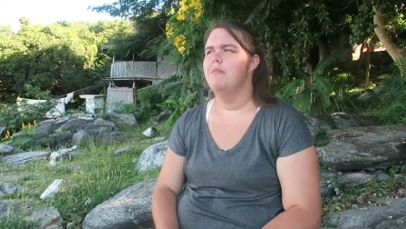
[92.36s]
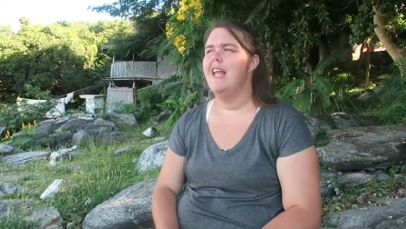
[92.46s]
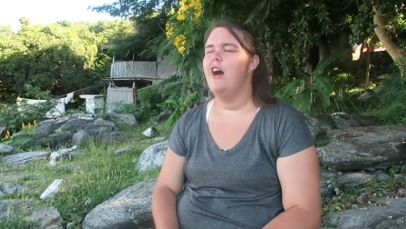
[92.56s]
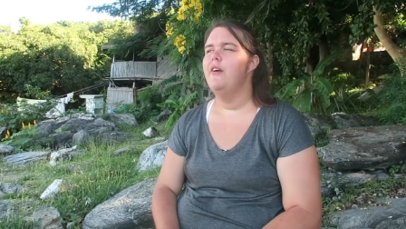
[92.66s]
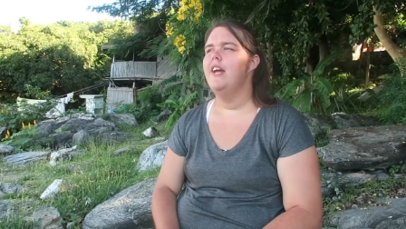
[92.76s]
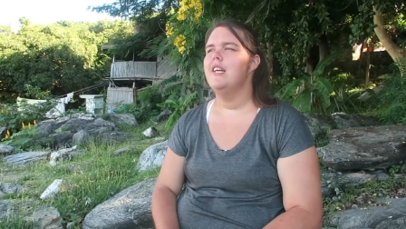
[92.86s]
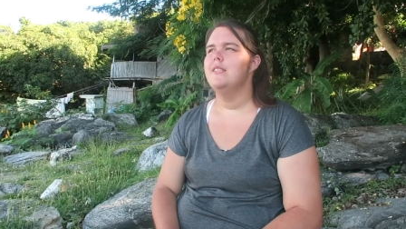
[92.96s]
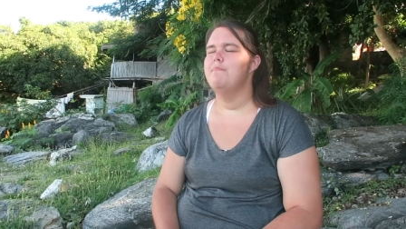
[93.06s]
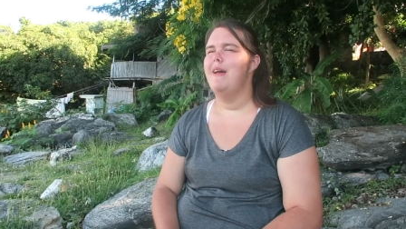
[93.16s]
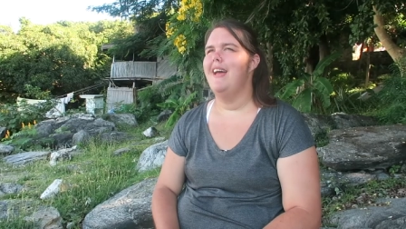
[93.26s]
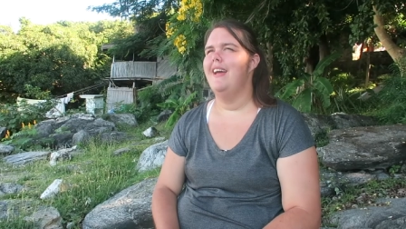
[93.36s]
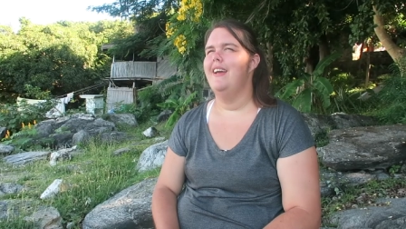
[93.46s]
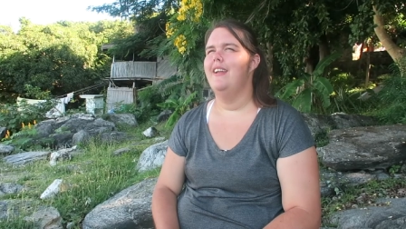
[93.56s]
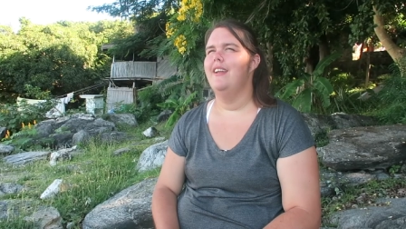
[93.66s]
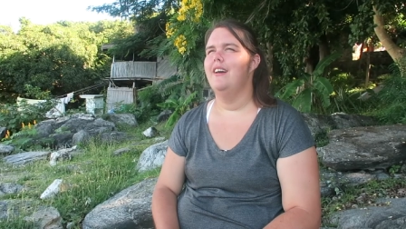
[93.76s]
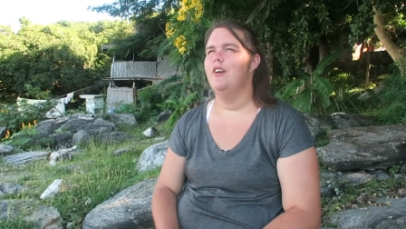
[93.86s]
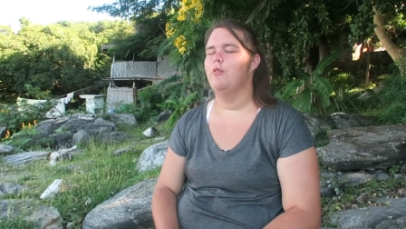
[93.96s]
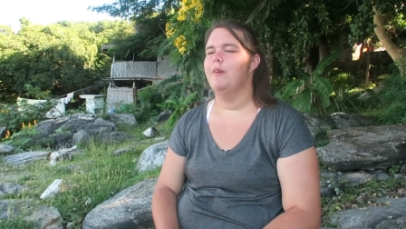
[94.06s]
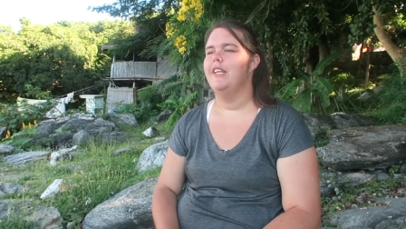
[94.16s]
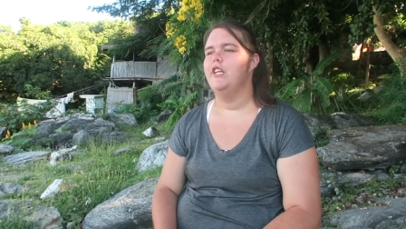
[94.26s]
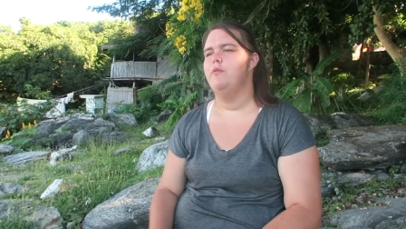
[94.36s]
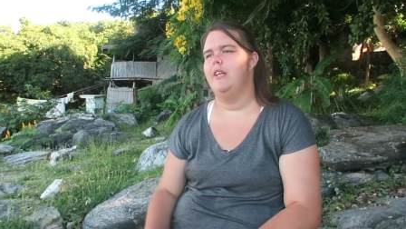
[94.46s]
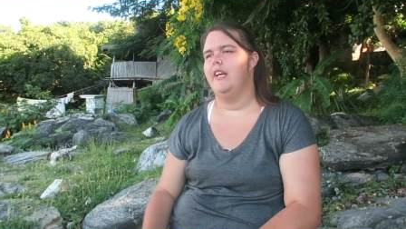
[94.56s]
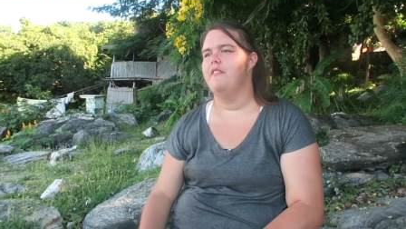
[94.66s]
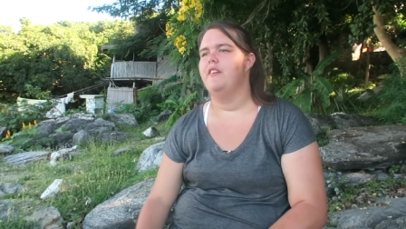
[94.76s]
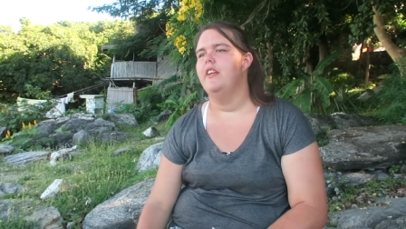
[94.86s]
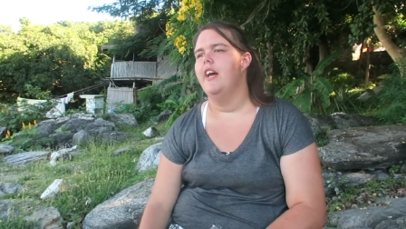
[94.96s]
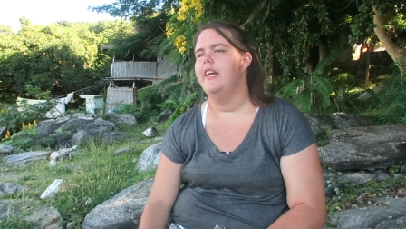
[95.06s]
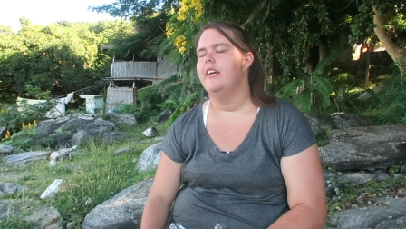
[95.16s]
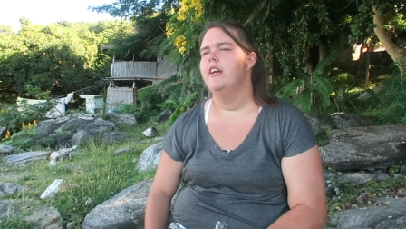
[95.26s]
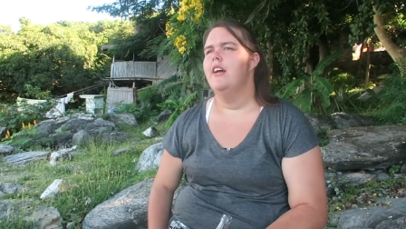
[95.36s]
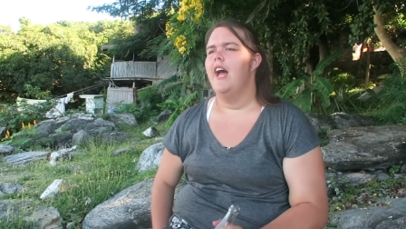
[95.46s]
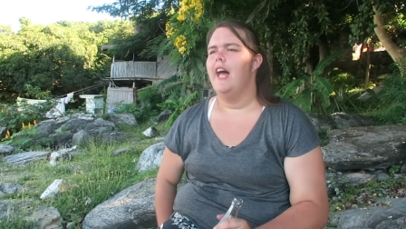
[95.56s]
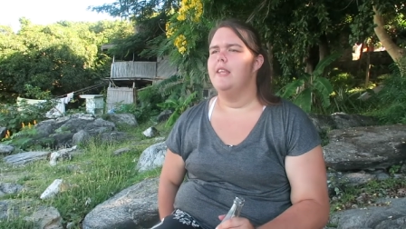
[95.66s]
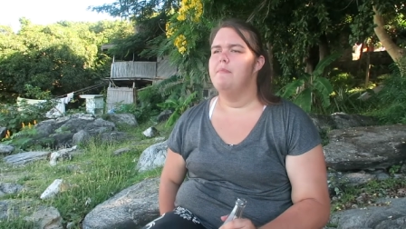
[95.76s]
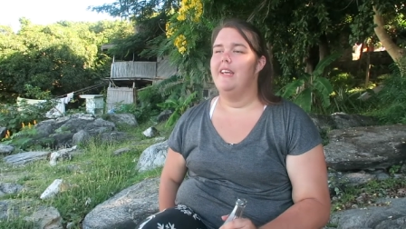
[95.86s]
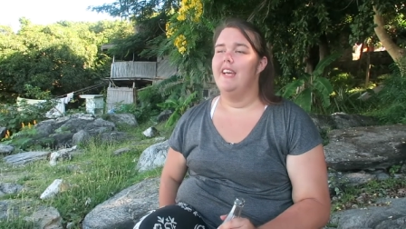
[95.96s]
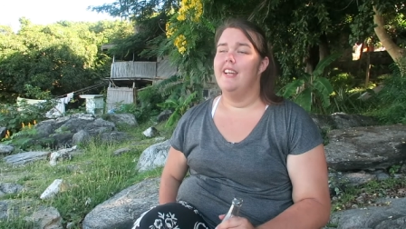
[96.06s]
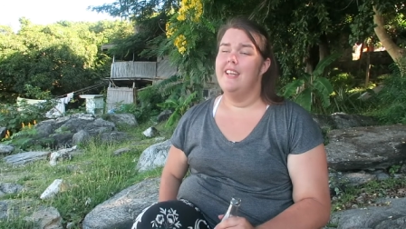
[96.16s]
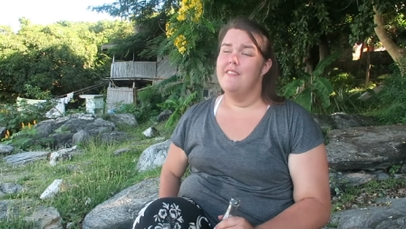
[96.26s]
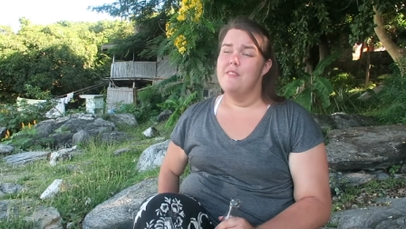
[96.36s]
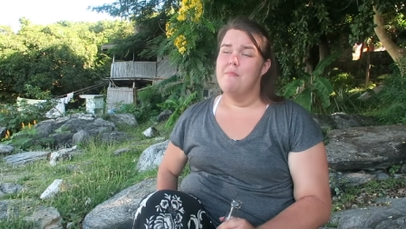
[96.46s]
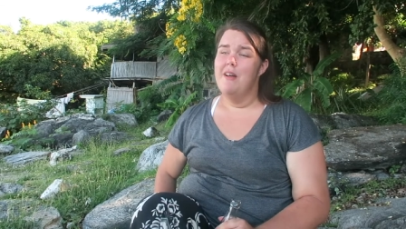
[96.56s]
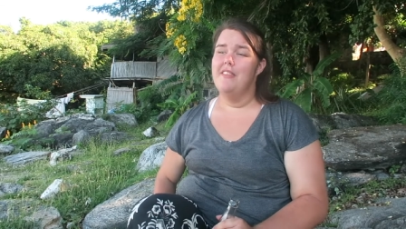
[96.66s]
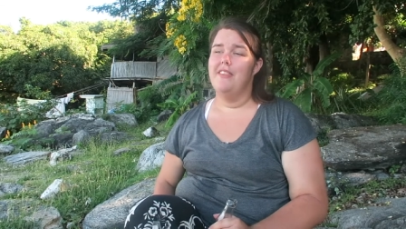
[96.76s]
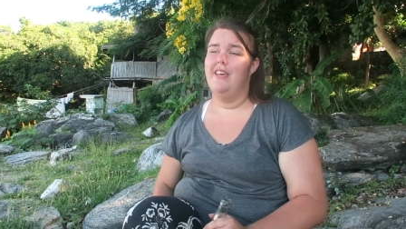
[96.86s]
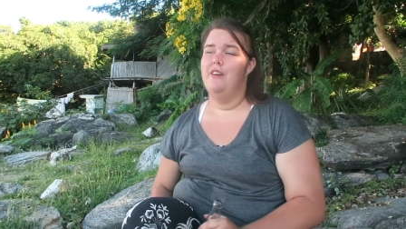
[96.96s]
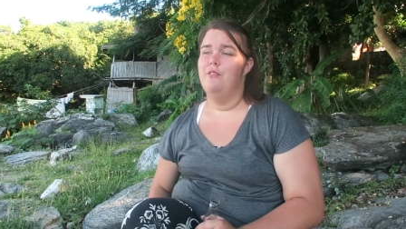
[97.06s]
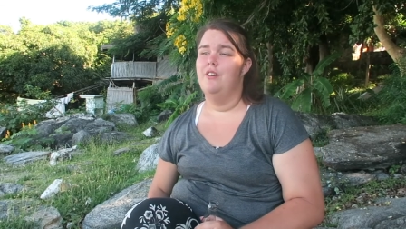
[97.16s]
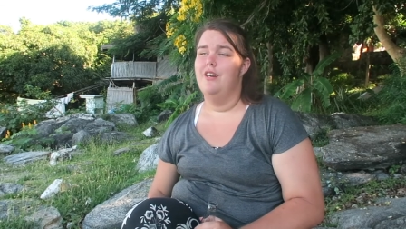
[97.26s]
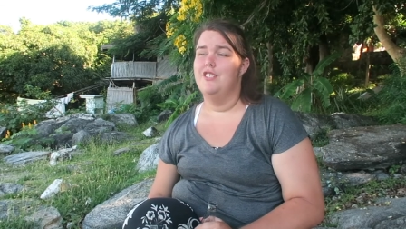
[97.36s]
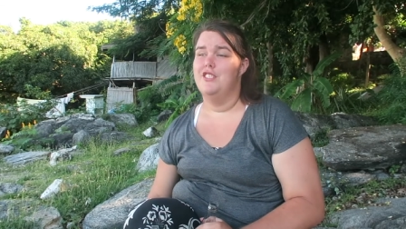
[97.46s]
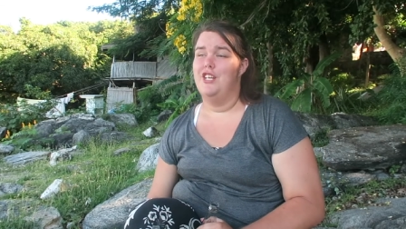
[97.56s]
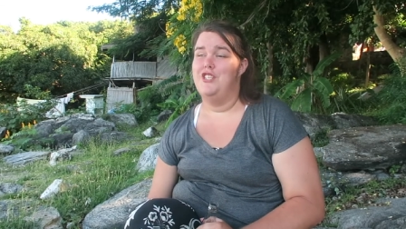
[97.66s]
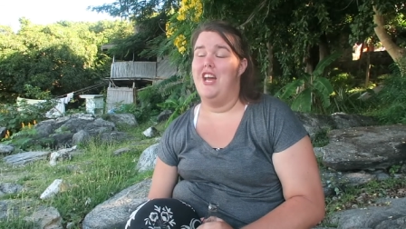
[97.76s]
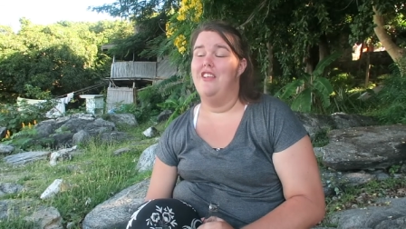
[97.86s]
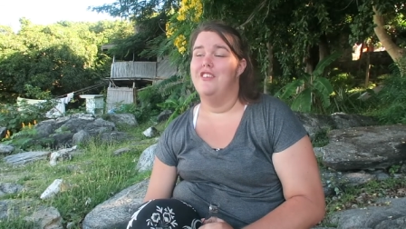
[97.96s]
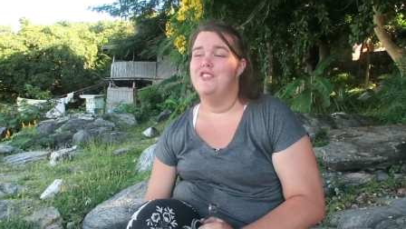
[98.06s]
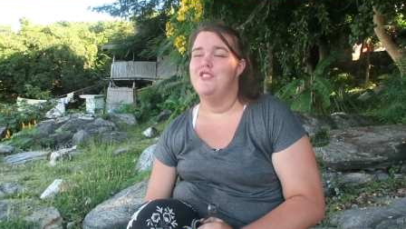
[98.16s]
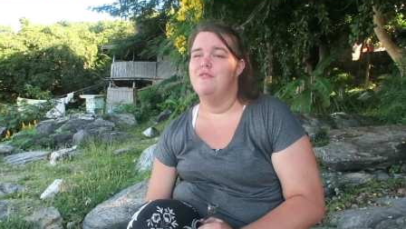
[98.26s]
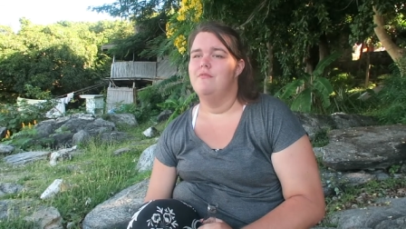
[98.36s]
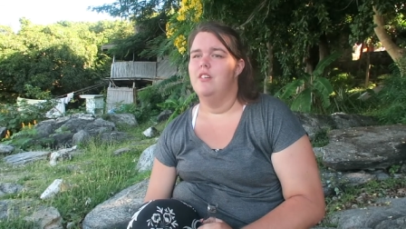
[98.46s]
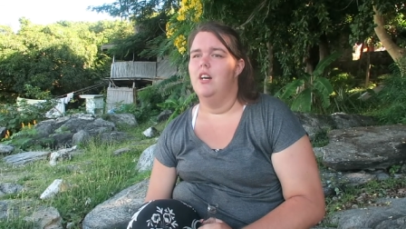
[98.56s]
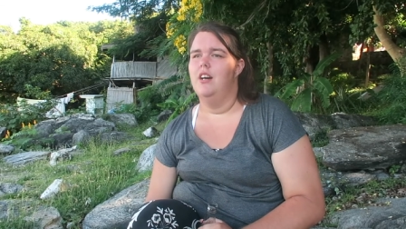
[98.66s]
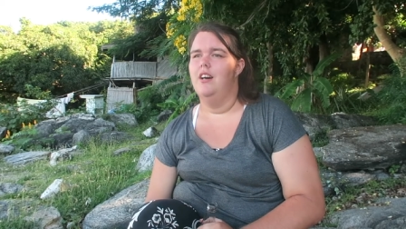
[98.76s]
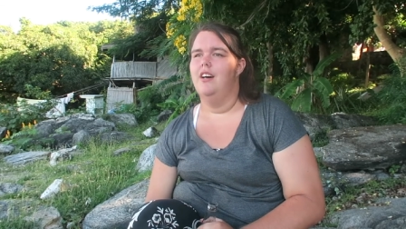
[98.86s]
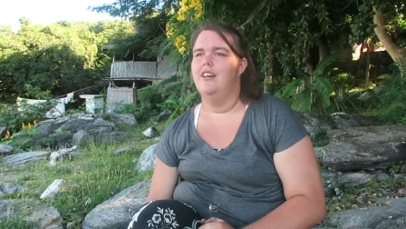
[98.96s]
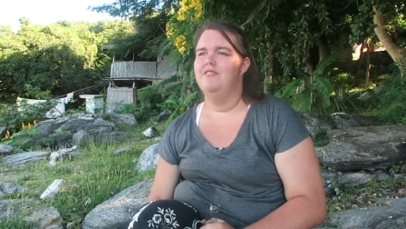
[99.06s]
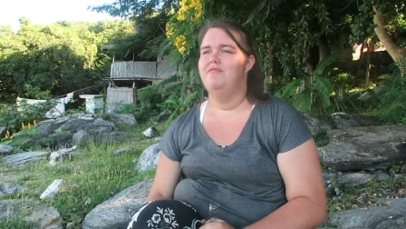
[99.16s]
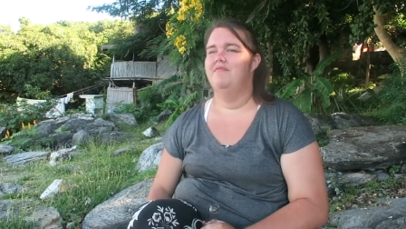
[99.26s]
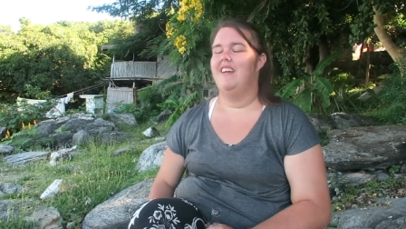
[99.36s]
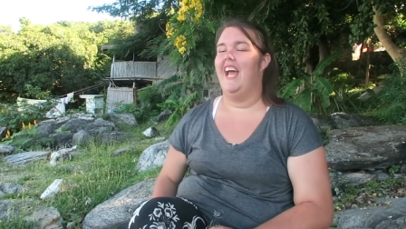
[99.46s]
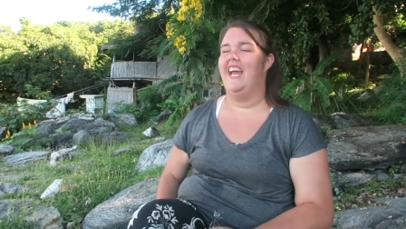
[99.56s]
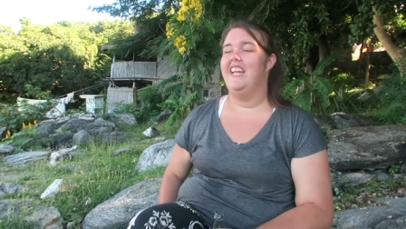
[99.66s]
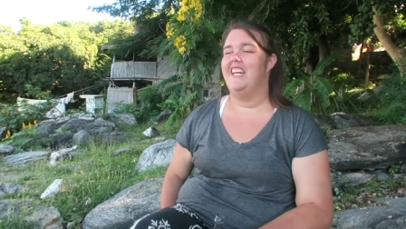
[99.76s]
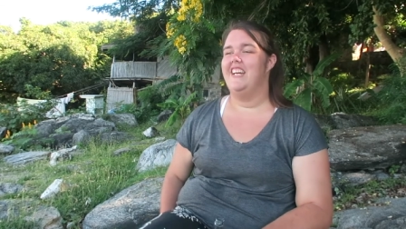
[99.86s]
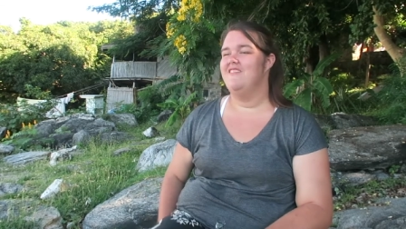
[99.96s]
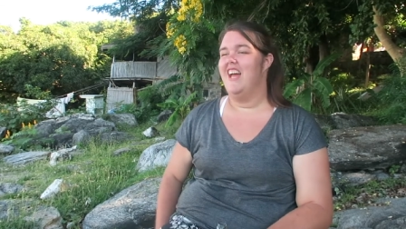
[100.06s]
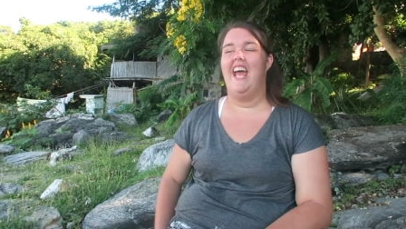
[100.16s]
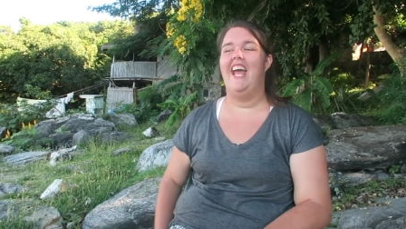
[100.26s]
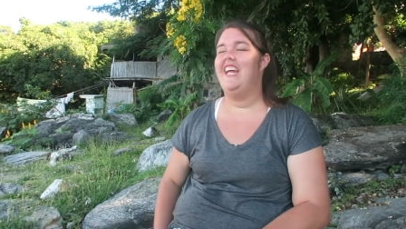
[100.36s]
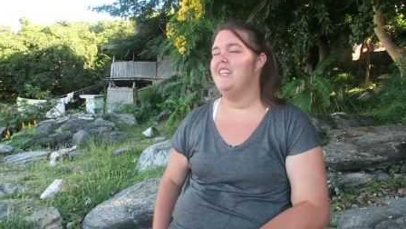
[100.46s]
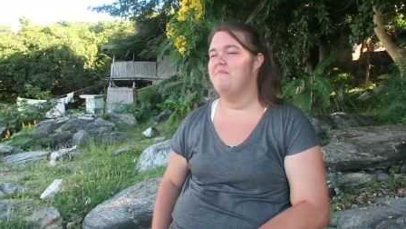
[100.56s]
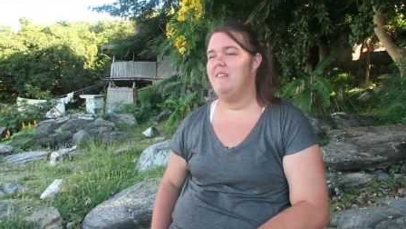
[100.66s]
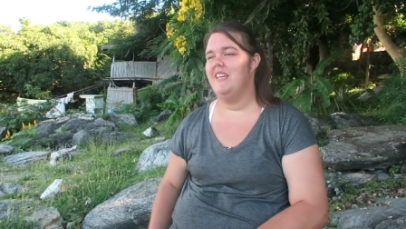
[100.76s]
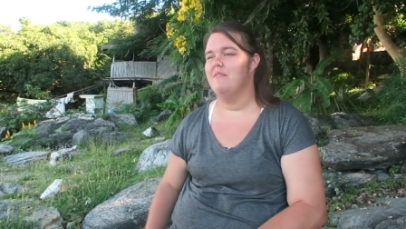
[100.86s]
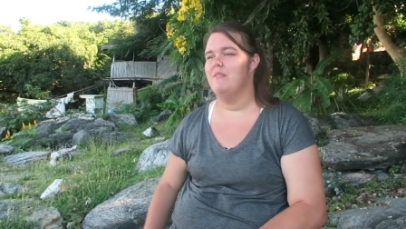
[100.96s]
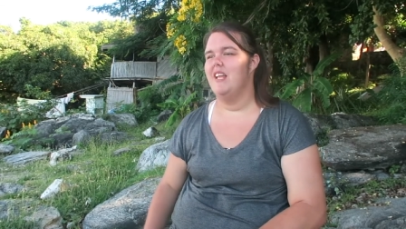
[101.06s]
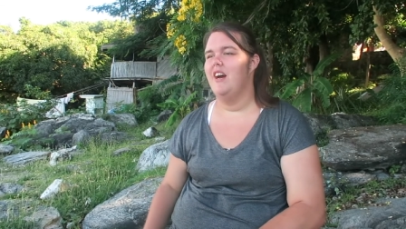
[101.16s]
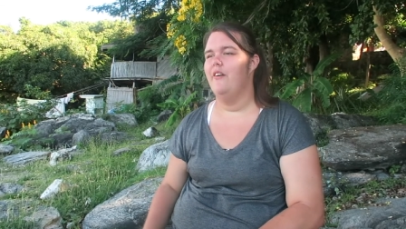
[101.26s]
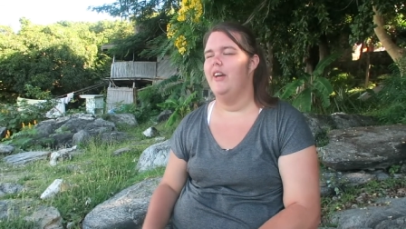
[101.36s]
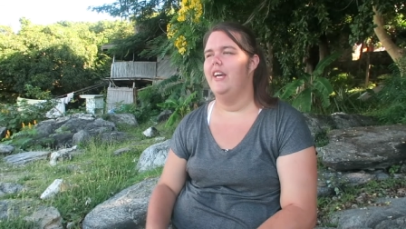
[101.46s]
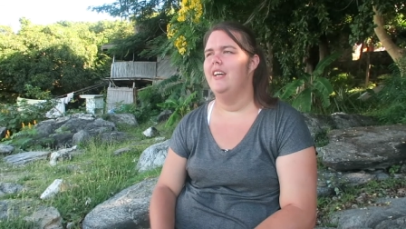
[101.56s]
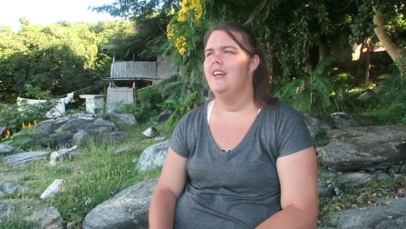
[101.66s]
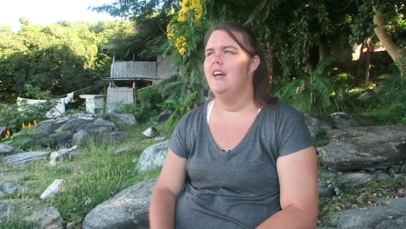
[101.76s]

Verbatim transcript: Malawi has been really unique, I feel like. At the beginning of the month, it was a challenge. Uh, hated it. Hated being in Malawi.